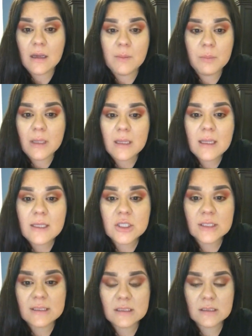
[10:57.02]
I
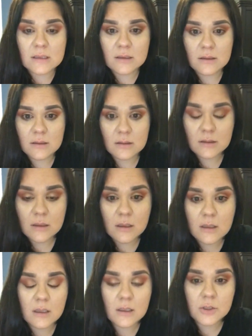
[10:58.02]
completely just
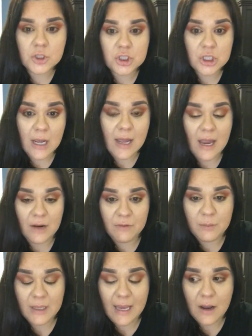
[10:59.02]
shut
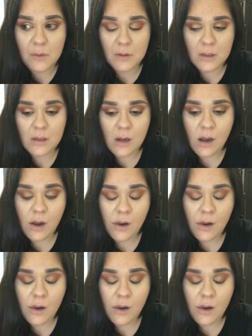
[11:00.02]
everybody out.